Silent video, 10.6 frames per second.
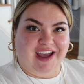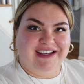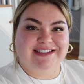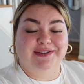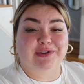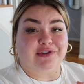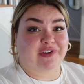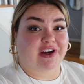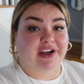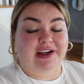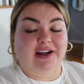ice. It was
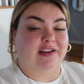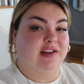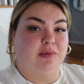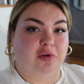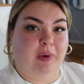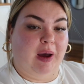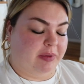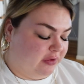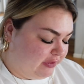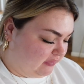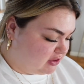very good. It's like their most
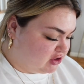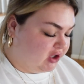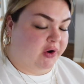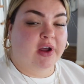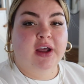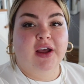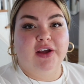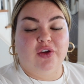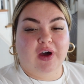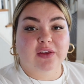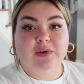popular flavor. So
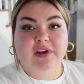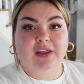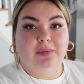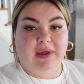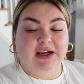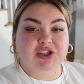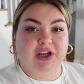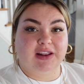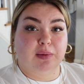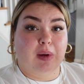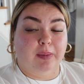you guys were telling me I should
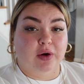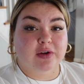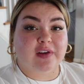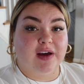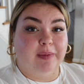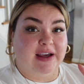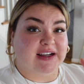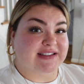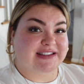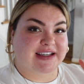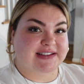get the mimosa because
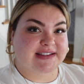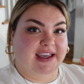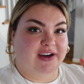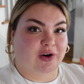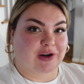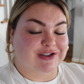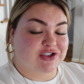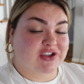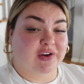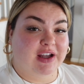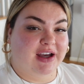it tastes like orange
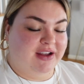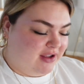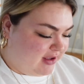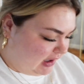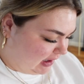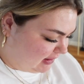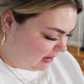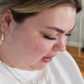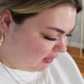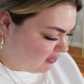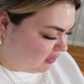soda and then
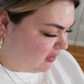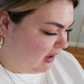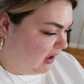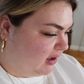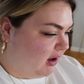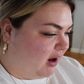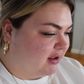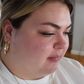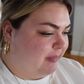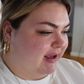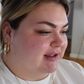also the
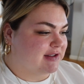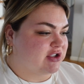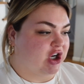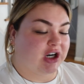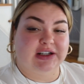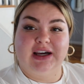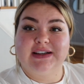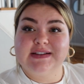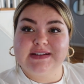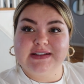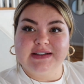cosmic
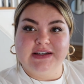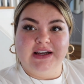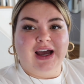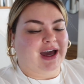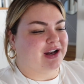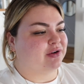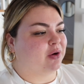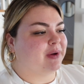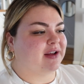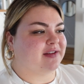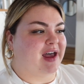stardust. I don't know
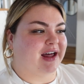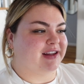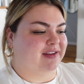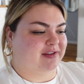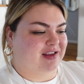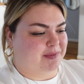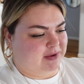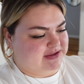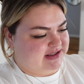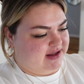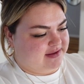what exactly this is supposed
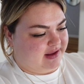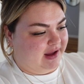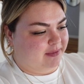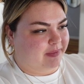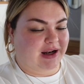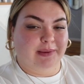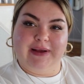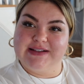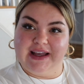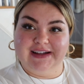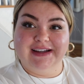to taste like, but I'm
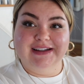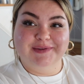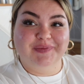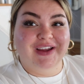excited.